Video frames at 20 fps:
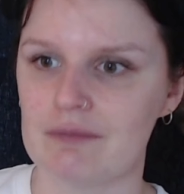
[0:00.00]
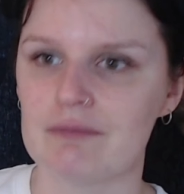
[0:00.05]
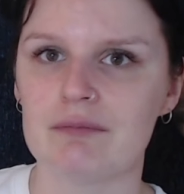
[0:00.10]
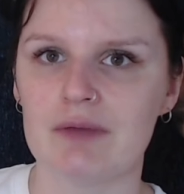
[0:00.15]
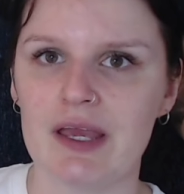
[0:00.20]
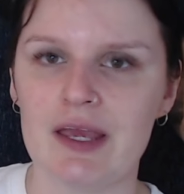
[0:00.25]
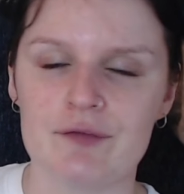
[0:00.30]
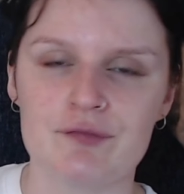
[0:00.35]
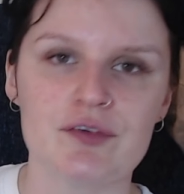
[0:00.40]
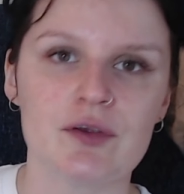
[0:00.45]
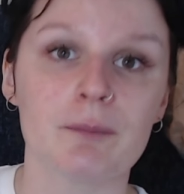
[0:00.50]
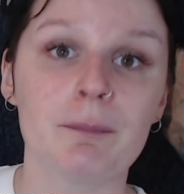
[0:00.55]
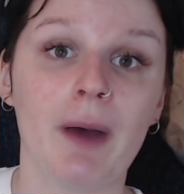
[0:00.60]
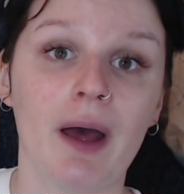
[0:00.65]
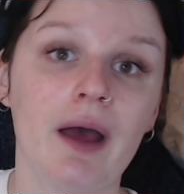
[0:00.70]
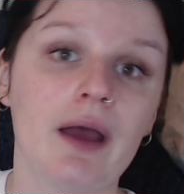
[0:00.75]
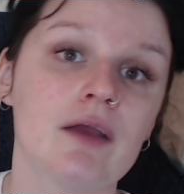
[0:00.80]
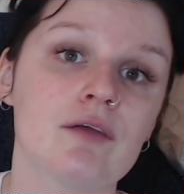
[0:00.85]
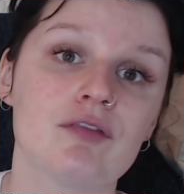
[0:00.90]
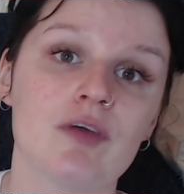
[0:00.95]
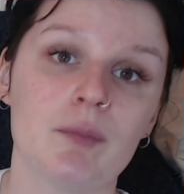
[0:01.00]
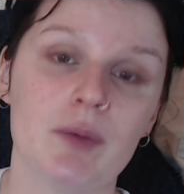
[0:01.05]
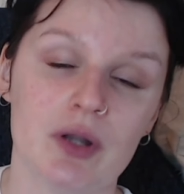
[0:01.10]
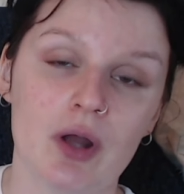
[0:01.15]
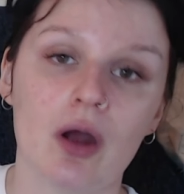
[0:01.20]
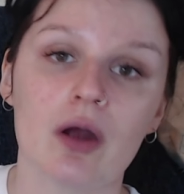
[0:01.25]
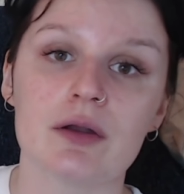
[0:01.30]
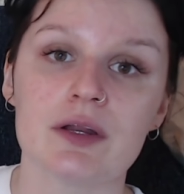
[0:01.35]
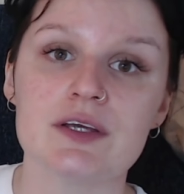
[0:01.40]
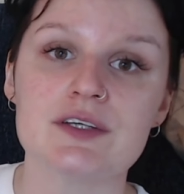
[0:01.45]
if you're buying from an
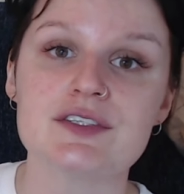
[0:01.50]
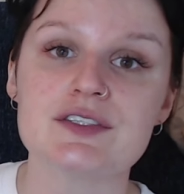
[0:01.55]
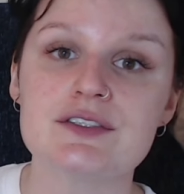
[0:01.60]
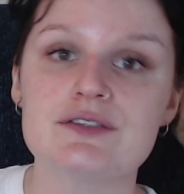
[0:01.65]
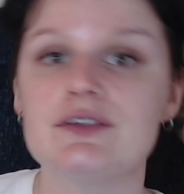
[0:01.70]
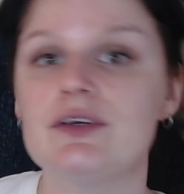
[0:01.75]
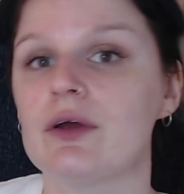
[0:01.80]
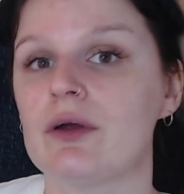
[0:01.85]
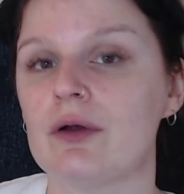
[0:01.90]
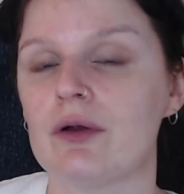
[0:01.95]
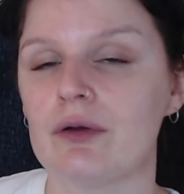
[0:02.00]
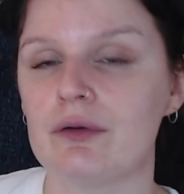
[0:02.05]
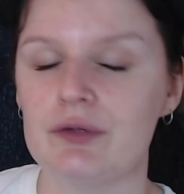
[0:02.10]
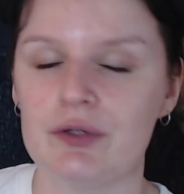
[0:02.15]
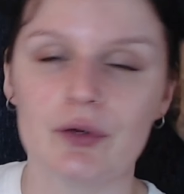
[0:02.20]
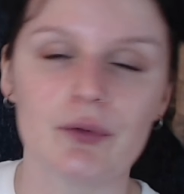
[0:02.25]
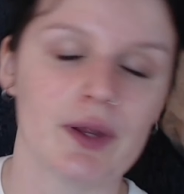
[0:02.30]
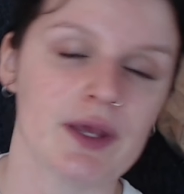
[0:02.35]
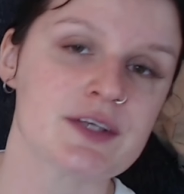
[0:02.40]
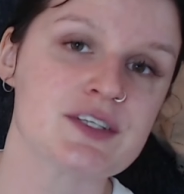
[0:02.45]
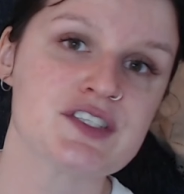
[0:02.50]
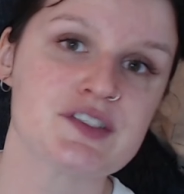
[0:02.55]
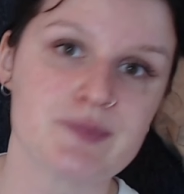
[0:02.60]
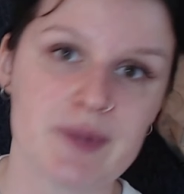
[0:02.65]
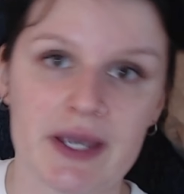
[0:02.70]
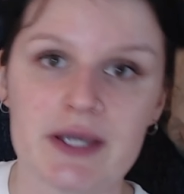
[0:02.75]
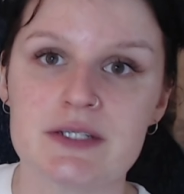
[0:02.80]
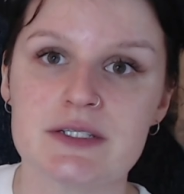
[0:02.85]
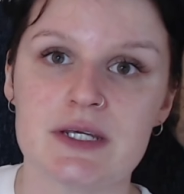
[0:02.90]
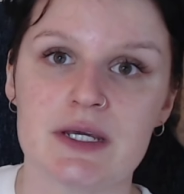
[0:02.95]
artist, you're
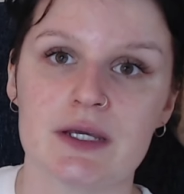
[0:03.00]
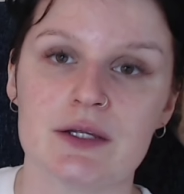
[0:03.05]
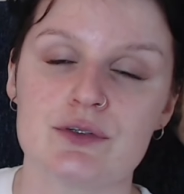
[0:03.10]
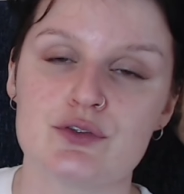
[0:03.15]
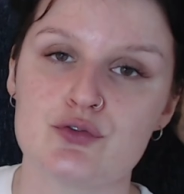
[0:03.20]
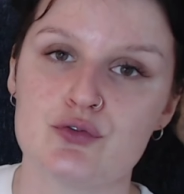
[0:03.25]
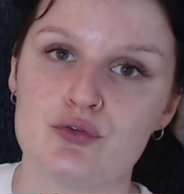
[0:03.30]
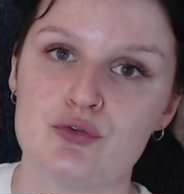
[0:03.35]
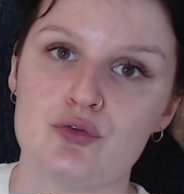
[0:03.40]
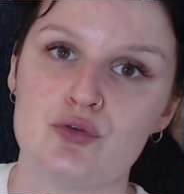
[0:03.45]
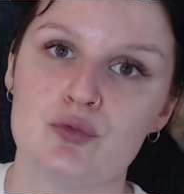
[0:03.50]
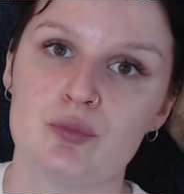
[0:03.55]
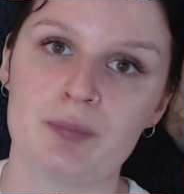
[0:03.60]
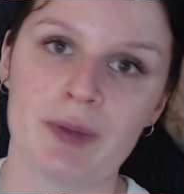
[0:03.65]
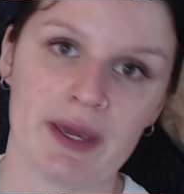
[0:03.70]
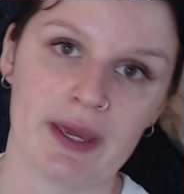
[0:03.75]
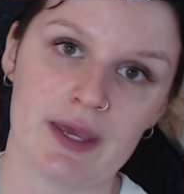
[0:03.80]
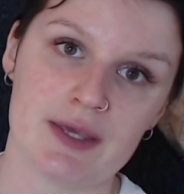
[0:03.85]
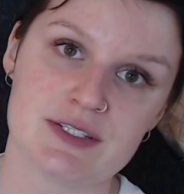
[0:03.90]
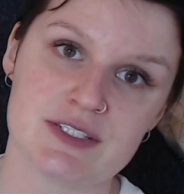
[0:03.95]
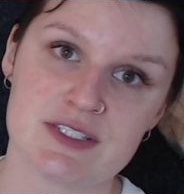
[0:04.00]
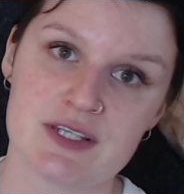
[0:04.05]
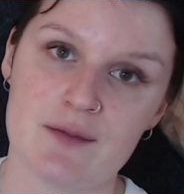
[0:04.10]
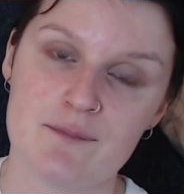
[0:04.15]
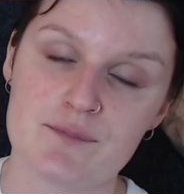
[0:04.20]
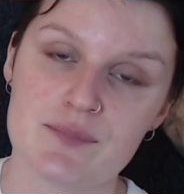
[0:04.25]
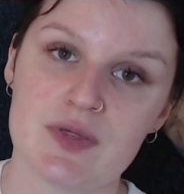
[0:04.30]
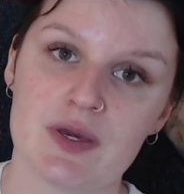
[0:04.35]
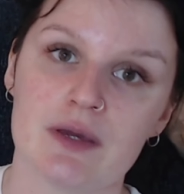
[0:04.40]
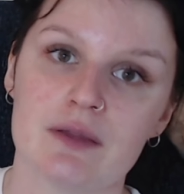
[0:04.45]
expecting to pay
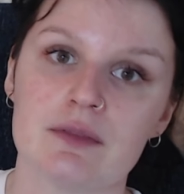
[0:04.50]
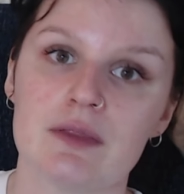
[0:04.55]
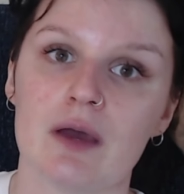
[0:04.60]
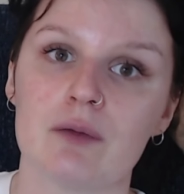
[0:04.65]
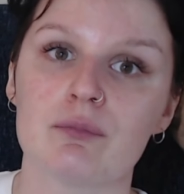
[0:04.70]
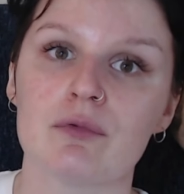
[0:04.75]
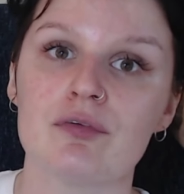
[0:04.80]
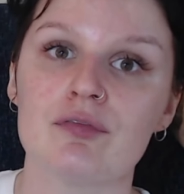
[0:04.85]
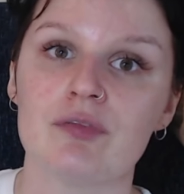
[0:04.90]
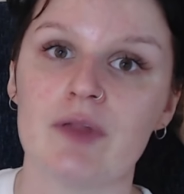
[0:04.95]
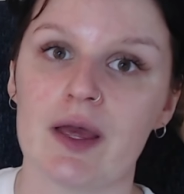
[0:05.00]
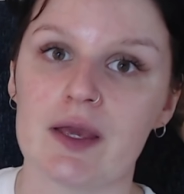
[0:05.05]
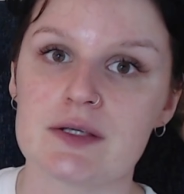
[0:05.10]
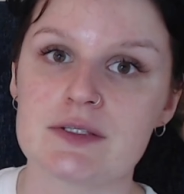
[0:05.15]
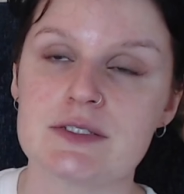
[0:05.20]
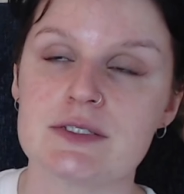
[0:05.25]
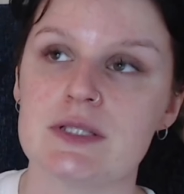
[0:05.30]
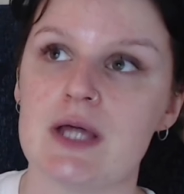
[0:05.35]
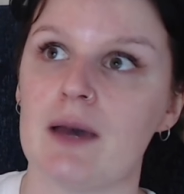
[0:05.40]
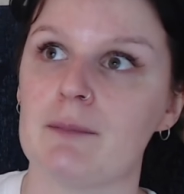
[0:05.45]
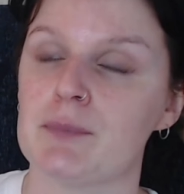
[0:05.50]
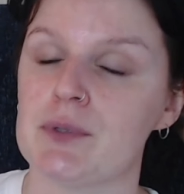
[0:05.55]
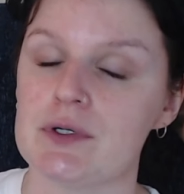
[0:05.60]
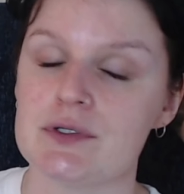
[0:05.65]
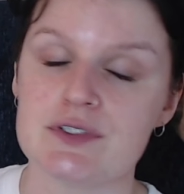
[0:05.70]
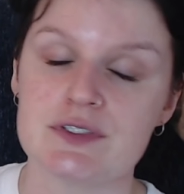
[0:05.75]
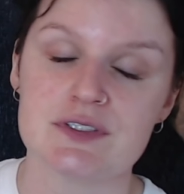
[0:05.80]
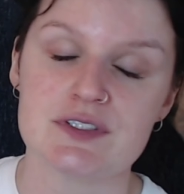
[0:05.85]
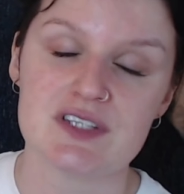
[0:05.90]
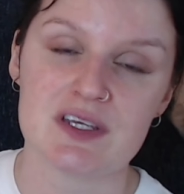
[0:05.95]
something that reflects that
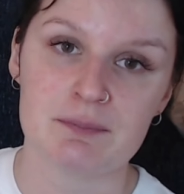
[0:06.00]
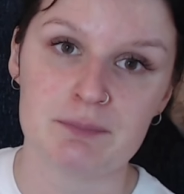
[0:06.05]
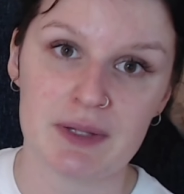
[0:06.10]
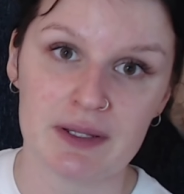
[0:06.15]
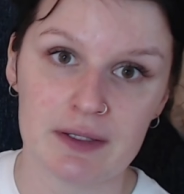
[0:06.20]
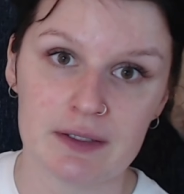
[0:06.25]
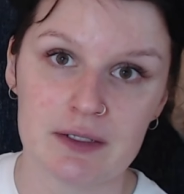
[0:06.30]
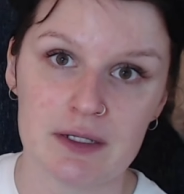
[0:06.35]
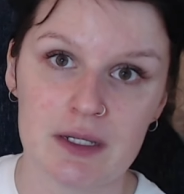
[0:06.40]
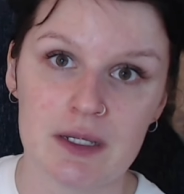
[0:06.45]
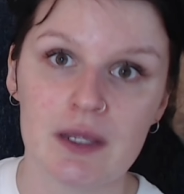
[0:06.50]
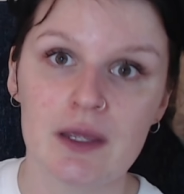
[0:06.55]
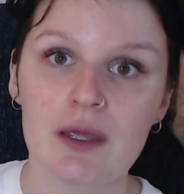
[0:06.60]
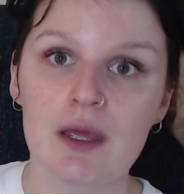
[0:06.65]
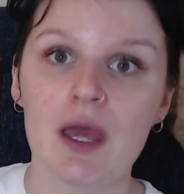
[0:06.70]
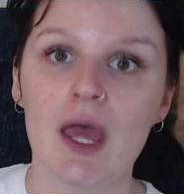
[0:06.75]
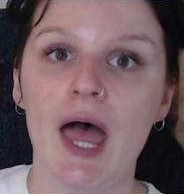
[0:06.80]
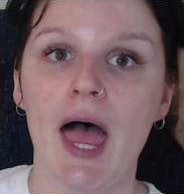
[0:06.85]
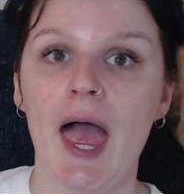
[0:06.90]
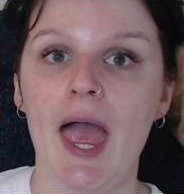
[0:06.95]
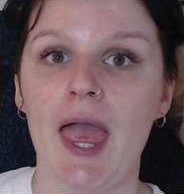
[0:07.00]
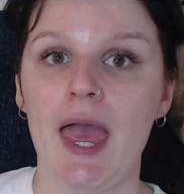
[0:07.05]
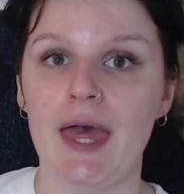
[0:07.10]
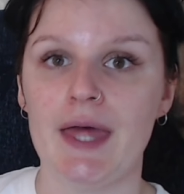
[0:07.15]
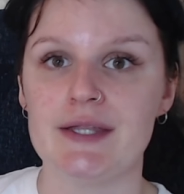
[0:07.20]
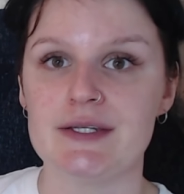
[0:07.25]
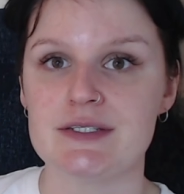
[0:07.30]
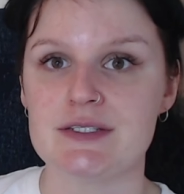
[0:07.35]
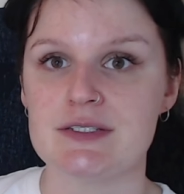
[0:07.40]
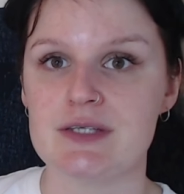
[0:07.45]
person's ability
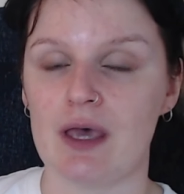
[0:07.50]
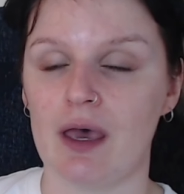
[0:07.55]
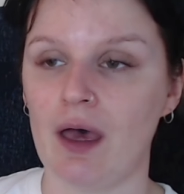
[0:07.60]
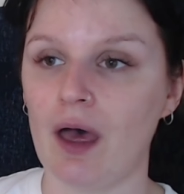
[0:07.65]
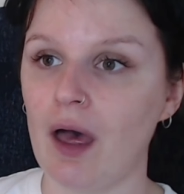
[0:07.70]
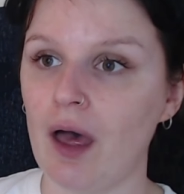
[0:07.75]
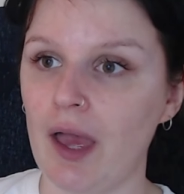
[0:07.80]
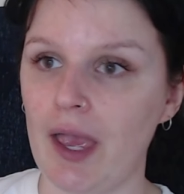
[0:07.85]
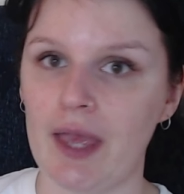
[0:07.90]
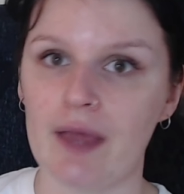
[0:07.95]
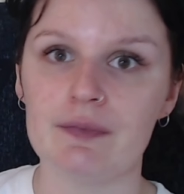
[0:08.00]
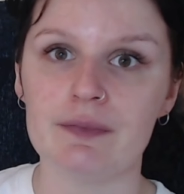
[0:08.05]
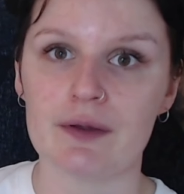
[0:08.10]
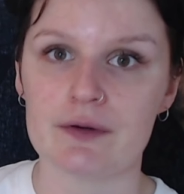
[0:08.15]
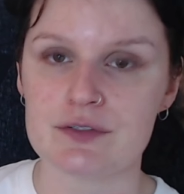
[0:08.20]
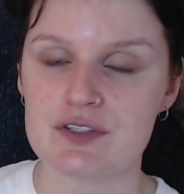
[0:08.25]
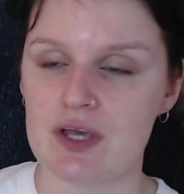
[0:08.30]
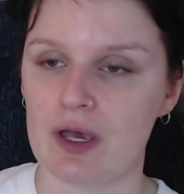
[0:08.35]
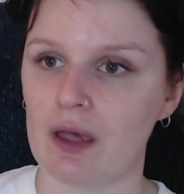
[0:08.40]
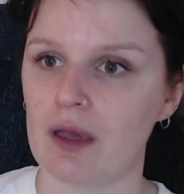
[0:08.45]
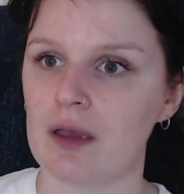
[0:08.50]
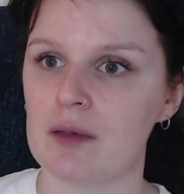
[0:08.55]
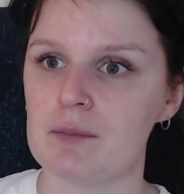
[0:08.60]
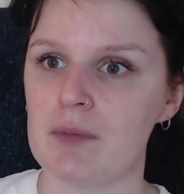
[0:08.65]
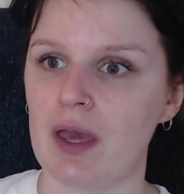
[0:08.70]
and their time.